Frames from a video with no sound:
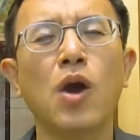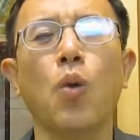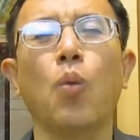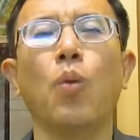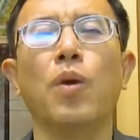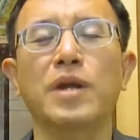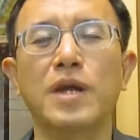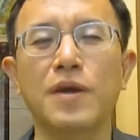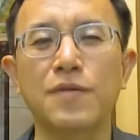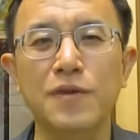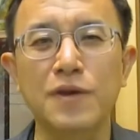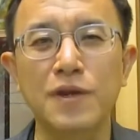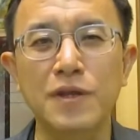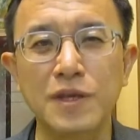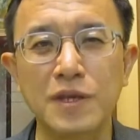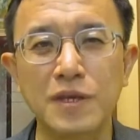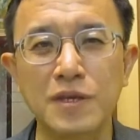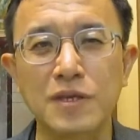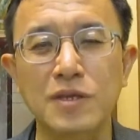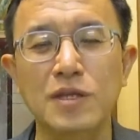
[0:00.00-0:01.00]
whatever it
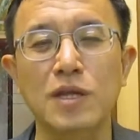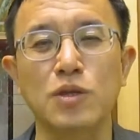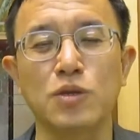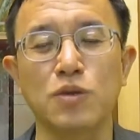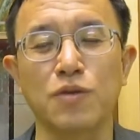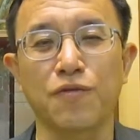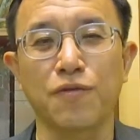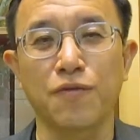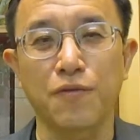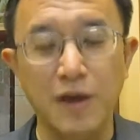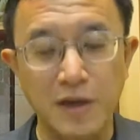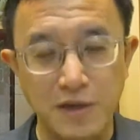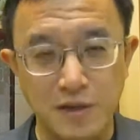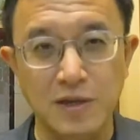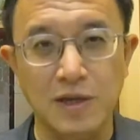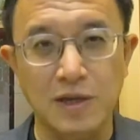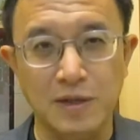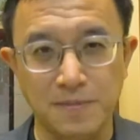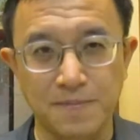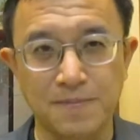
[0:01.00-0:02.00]
is that you're facing.